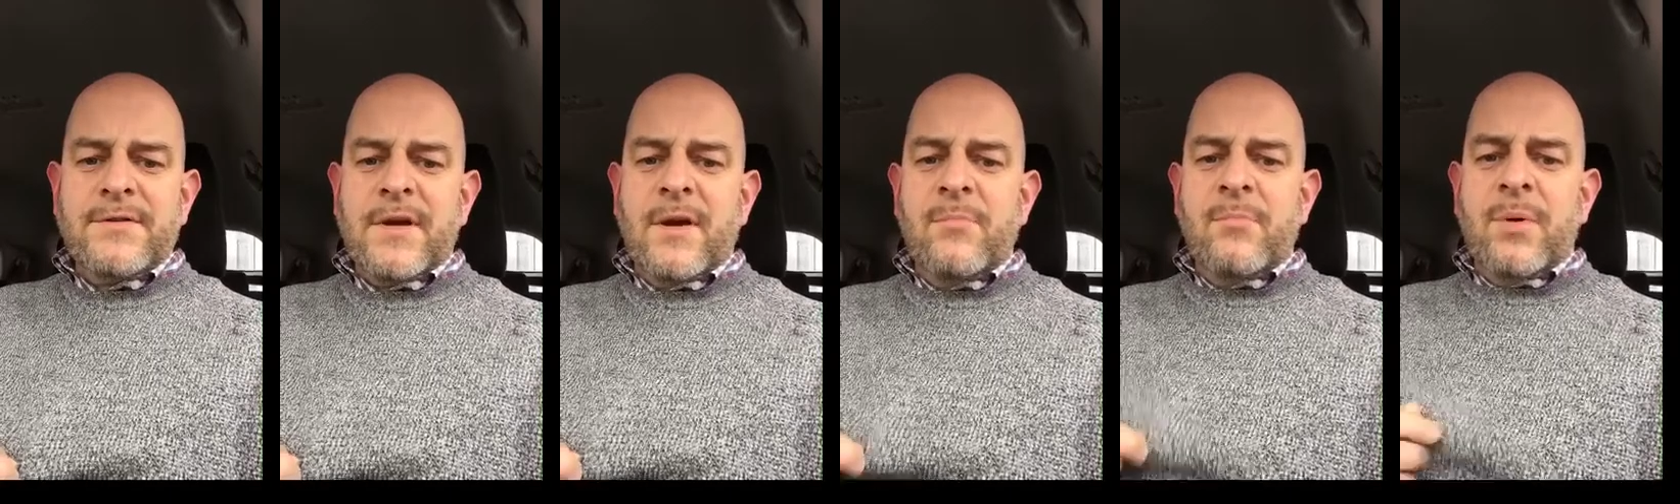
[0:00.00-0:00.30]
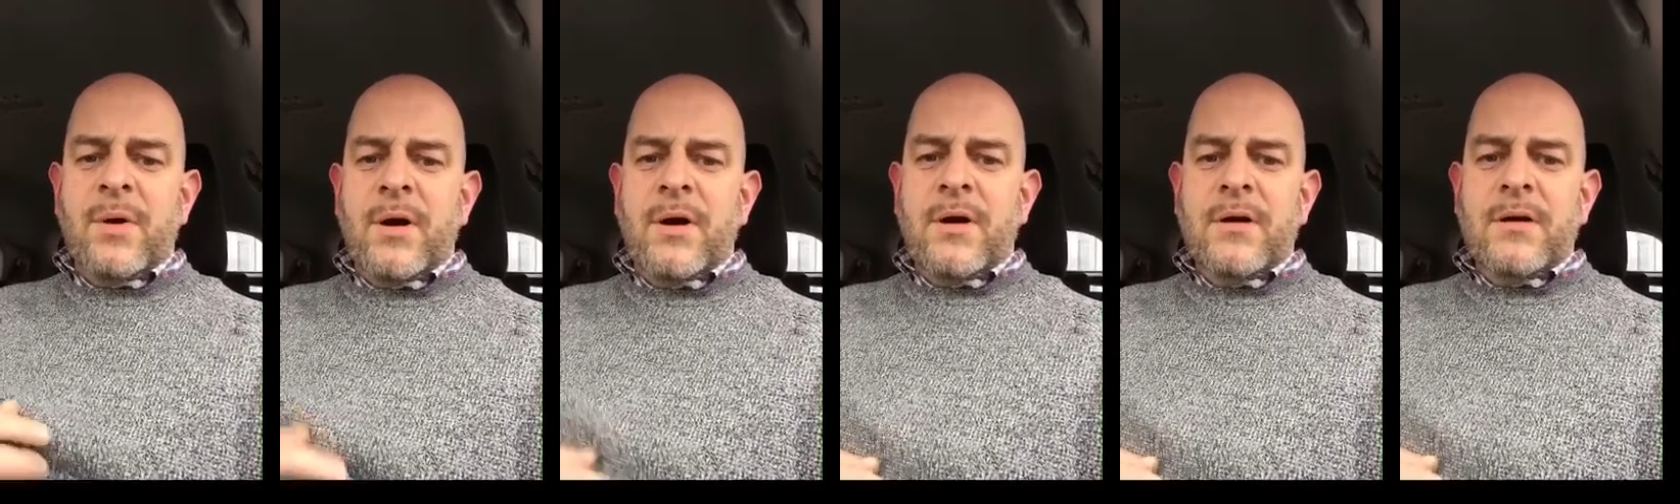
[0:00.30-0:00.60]

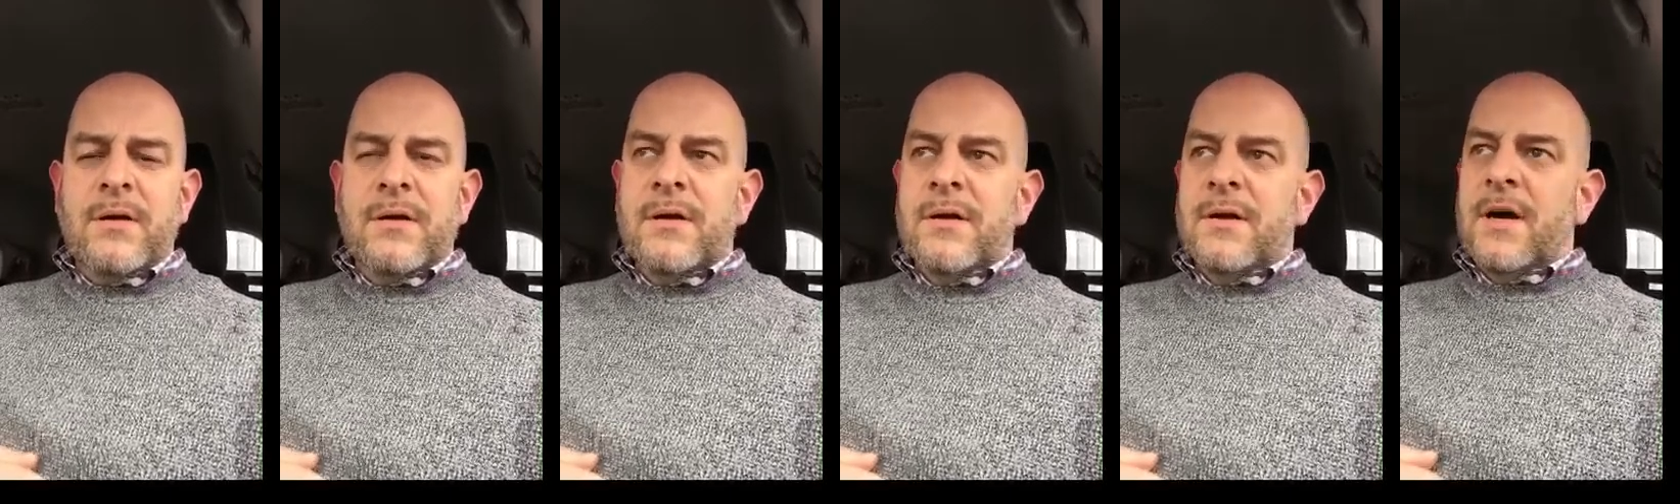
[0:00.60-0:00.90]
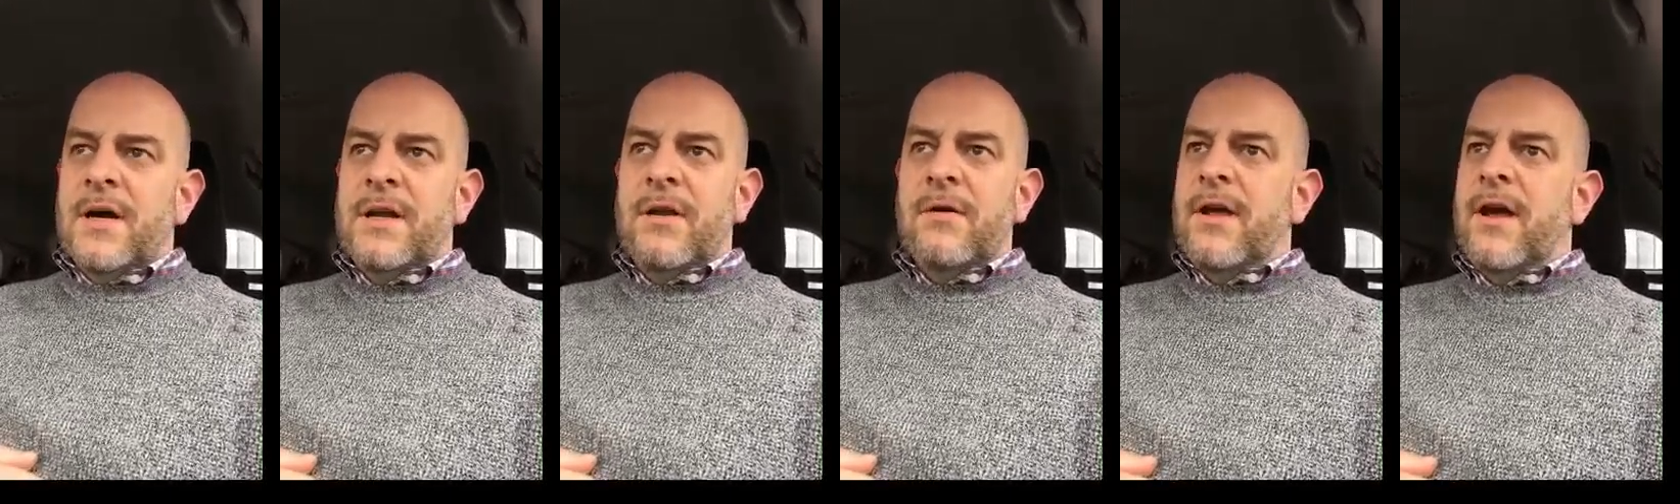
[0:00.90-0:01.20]
jumper.
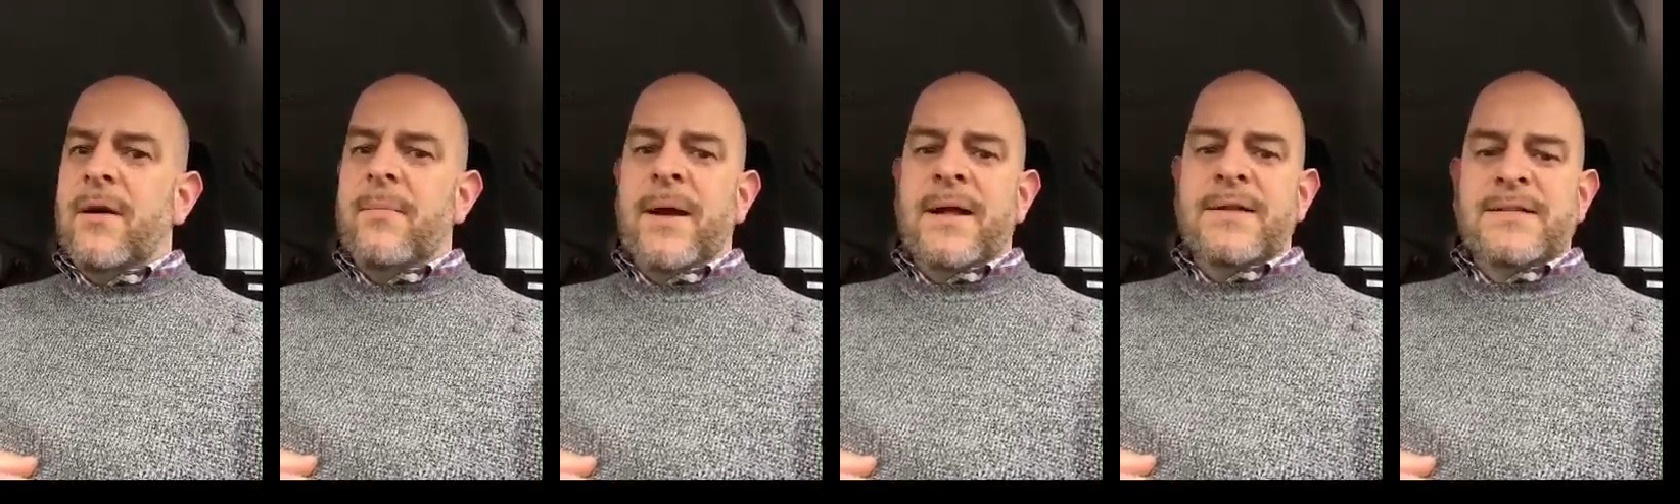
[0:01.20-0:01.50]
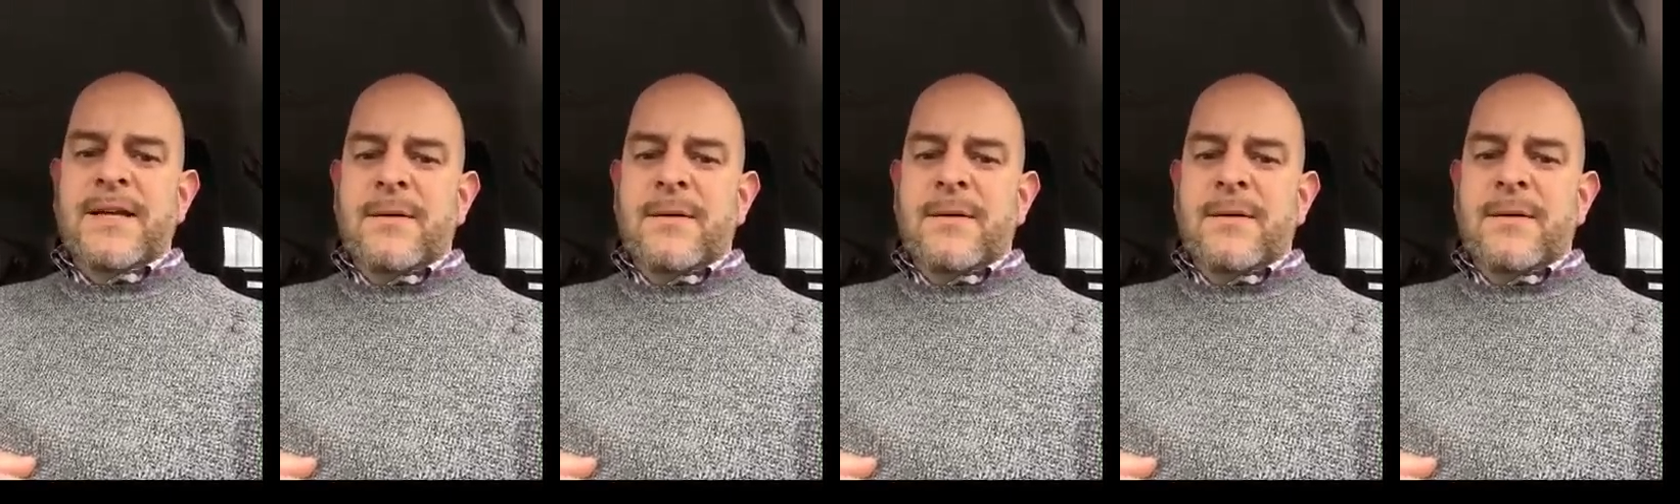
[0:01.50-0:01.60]
I don't care about